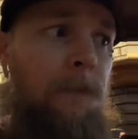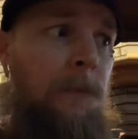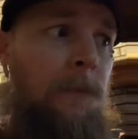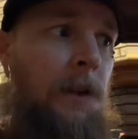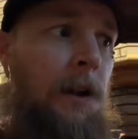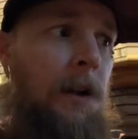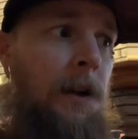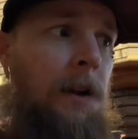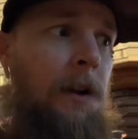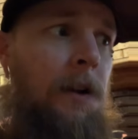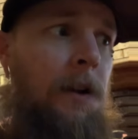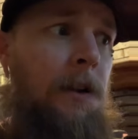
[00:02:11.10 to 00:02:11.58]

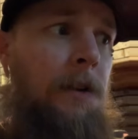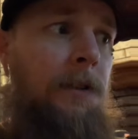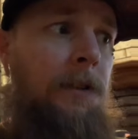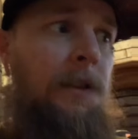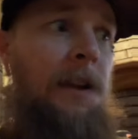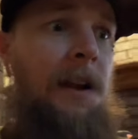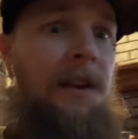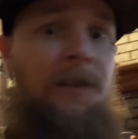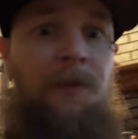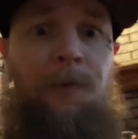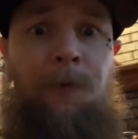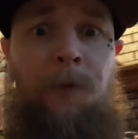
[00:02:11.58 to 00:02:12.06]

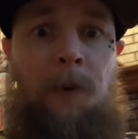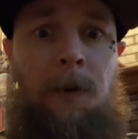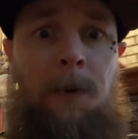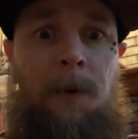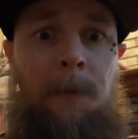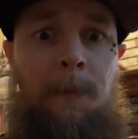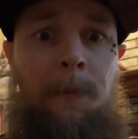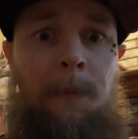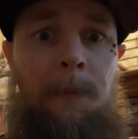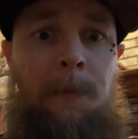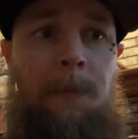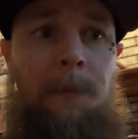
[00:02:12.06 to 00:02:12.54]
That's
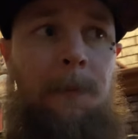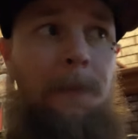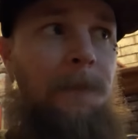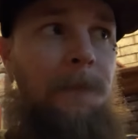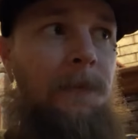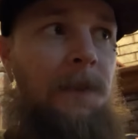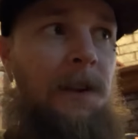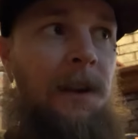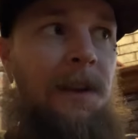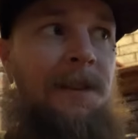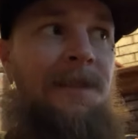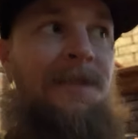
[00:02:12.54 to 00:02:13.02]
from
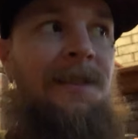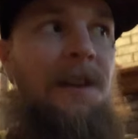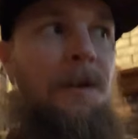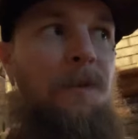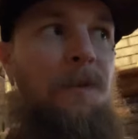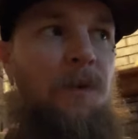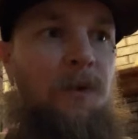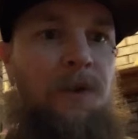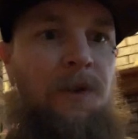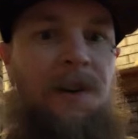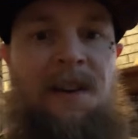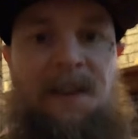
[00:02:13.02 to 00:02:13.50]
inside
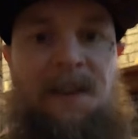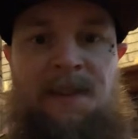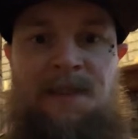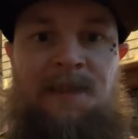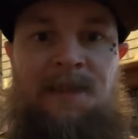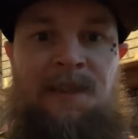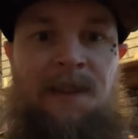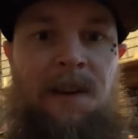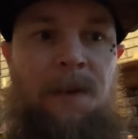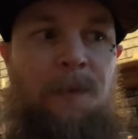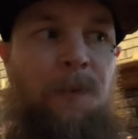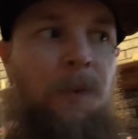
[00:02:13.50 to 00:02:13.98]
wall to
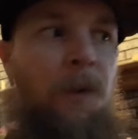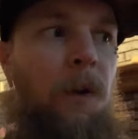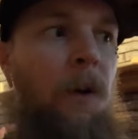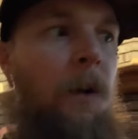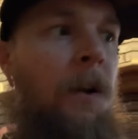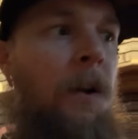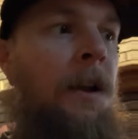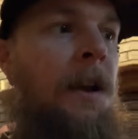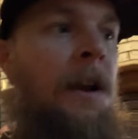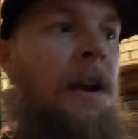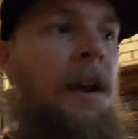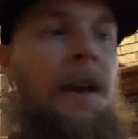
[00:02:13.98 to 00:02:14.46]
inside
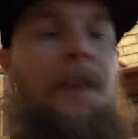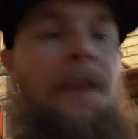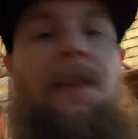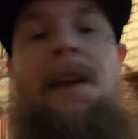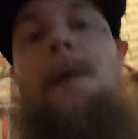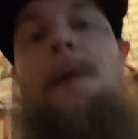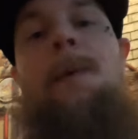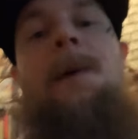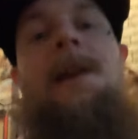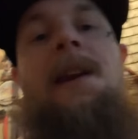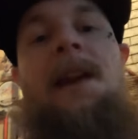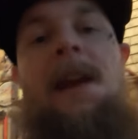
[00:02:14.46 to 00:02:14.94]
wall, and
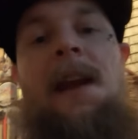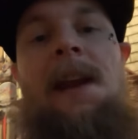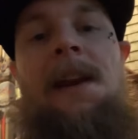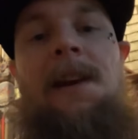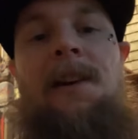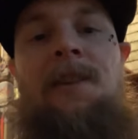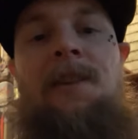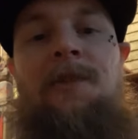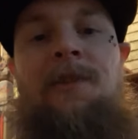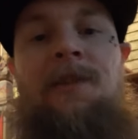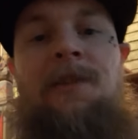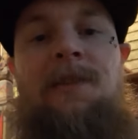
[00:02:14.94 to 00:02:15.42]
then I went
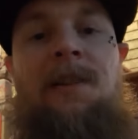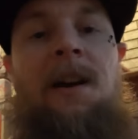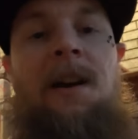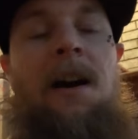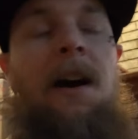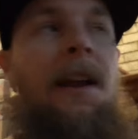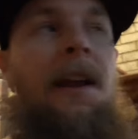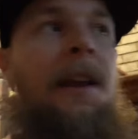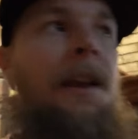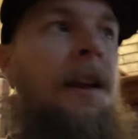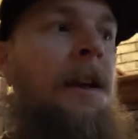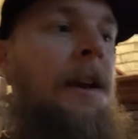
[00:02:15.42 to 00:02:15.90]
8 inches
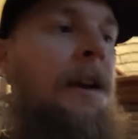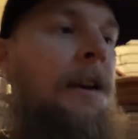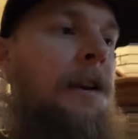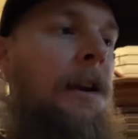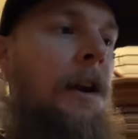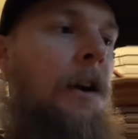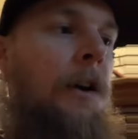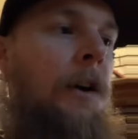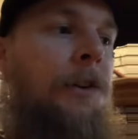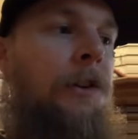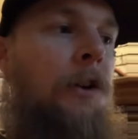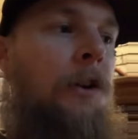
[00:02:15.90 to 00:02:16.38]
high.
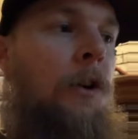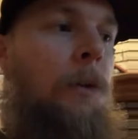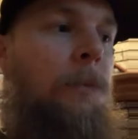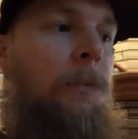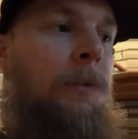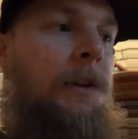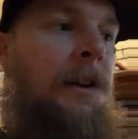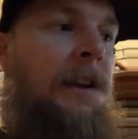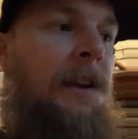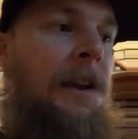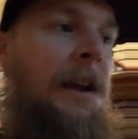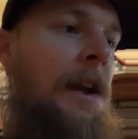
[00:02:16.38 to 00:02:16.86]
Now I know I'm
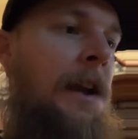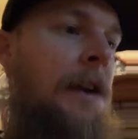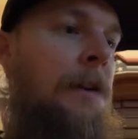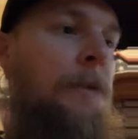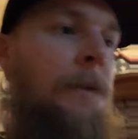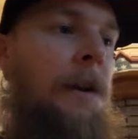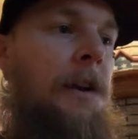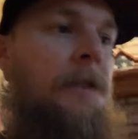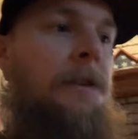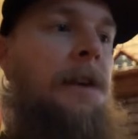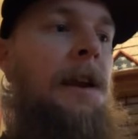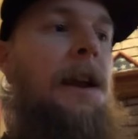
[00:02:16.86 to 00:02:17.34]
going to gain
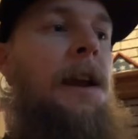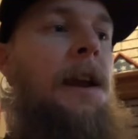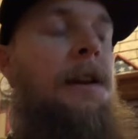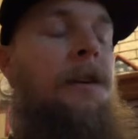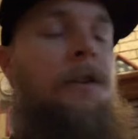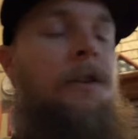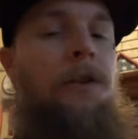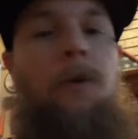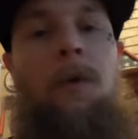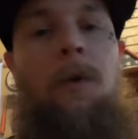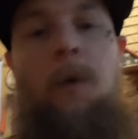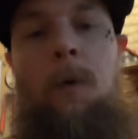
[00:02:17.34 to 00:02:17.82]
around
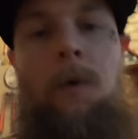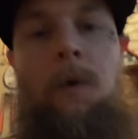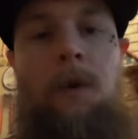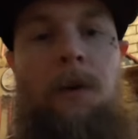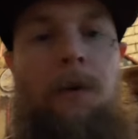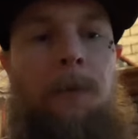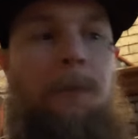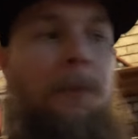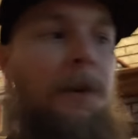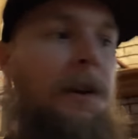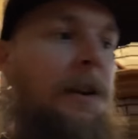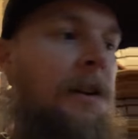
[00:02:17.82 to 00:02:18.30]
8
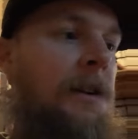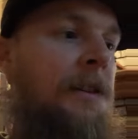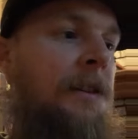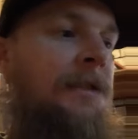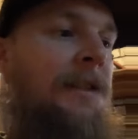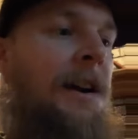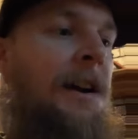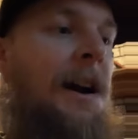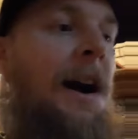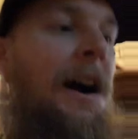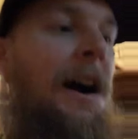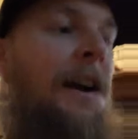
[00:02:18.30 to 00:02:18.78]
1/4
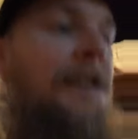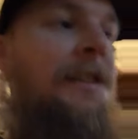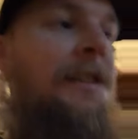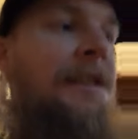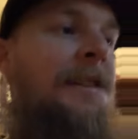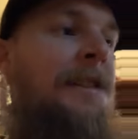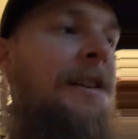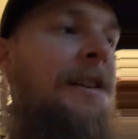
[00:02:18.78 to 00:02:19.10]
because I did